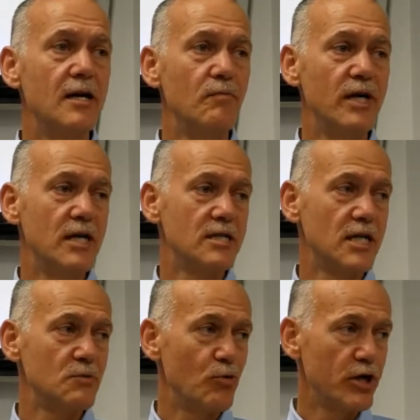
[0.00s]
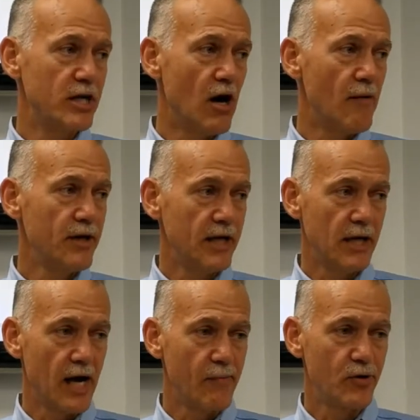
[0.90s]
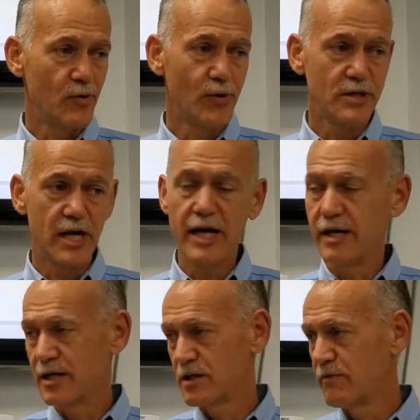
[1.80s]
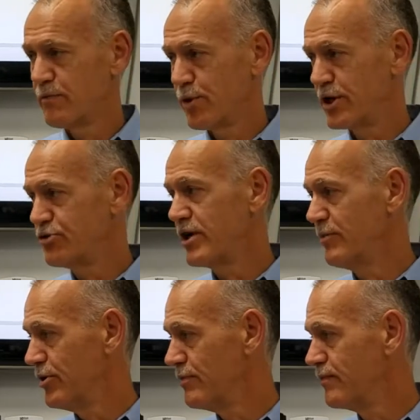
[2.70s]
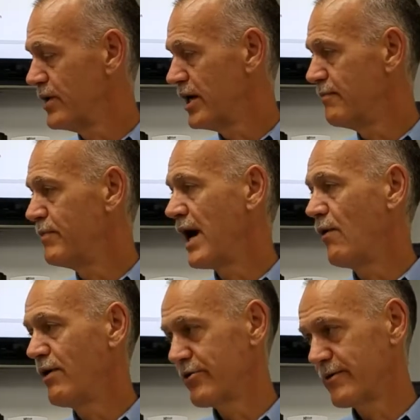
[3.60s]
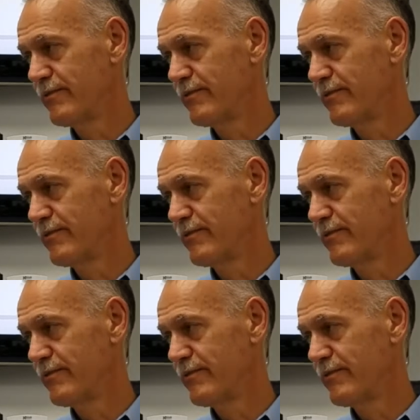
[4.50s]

because that's pretty common in Labradors and it's pretty treatable. However,